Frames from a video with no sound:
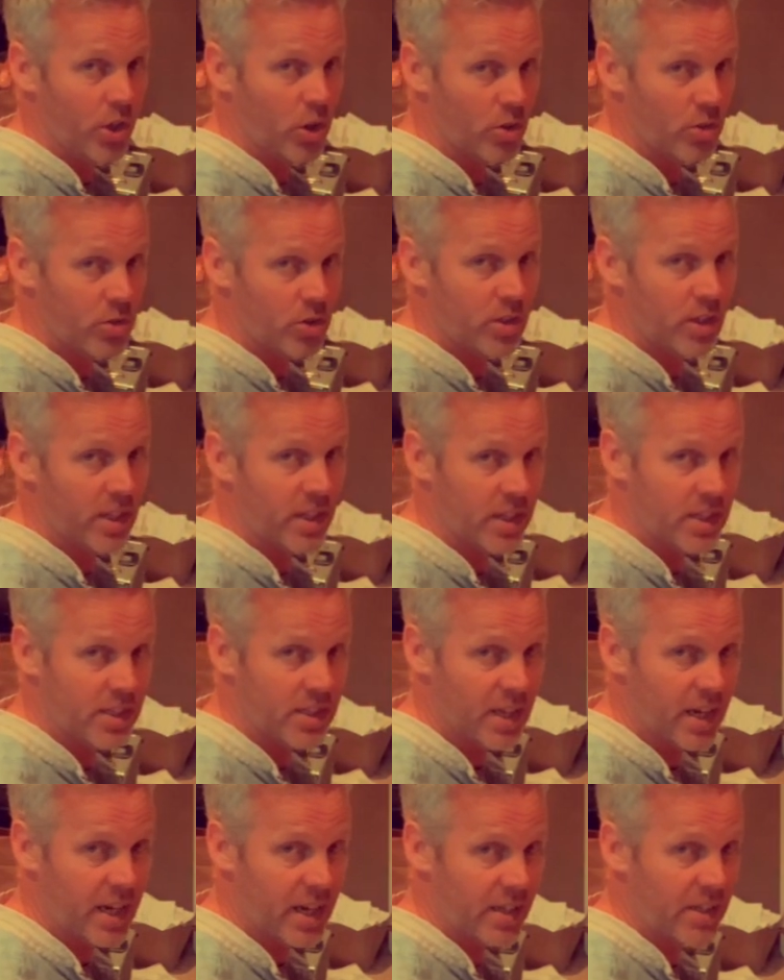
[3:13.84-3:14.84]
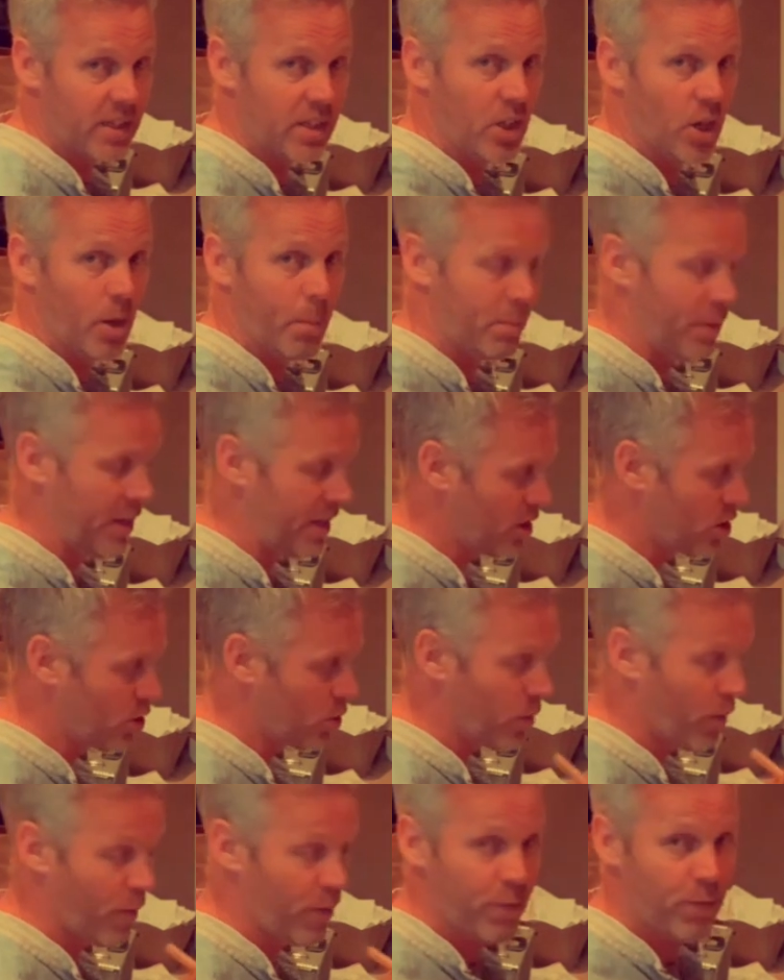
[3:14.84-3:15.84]
alternating side, the upbeat. So
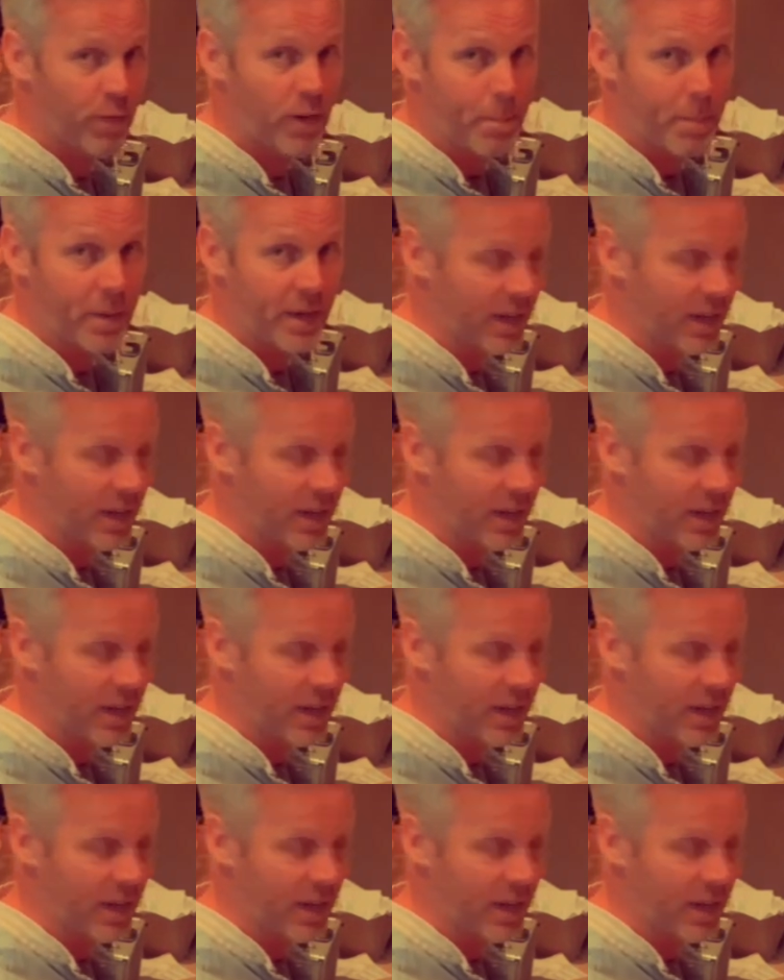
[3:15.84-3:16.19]
we're flipping